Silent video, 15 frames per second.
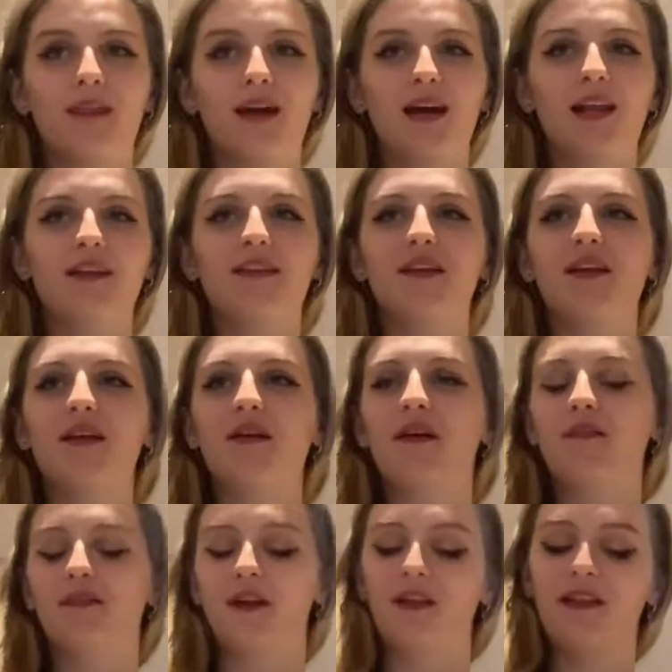And I don't know, I
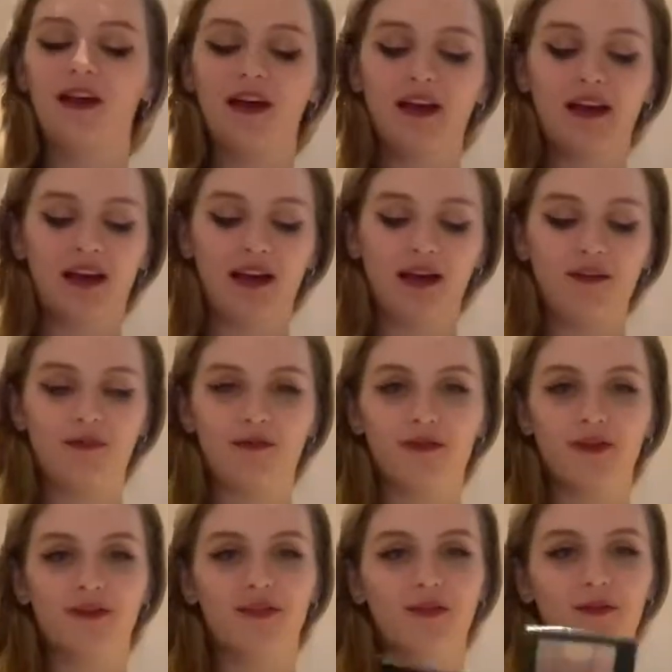feel like
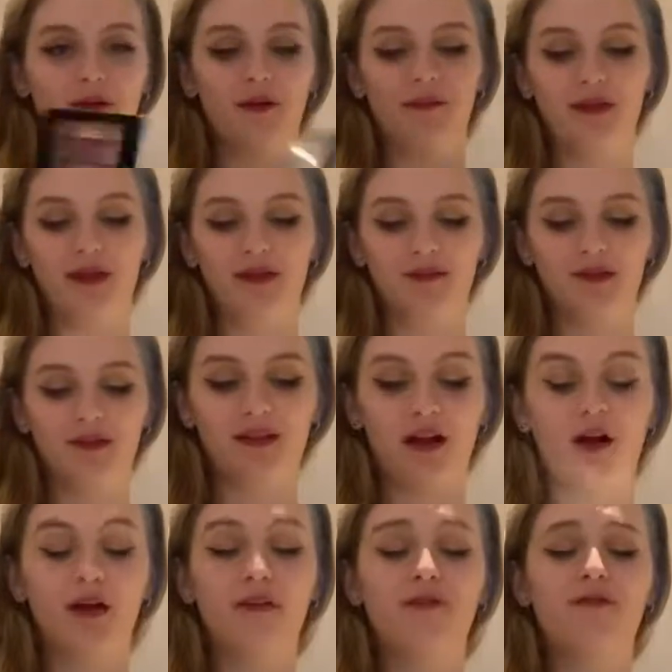don't mind me,
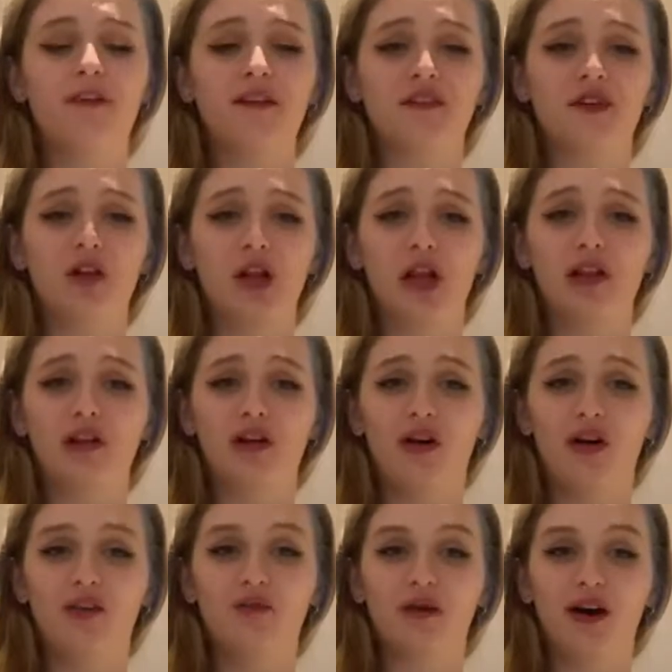I fiddle a
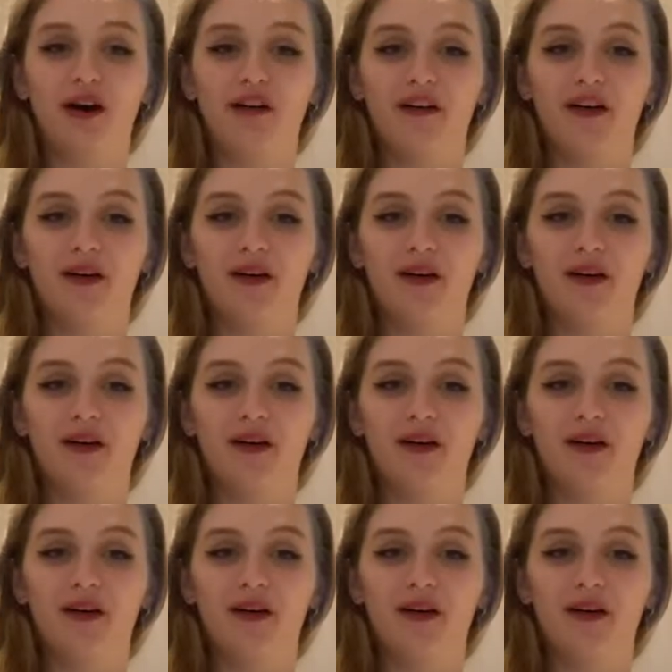lot as well.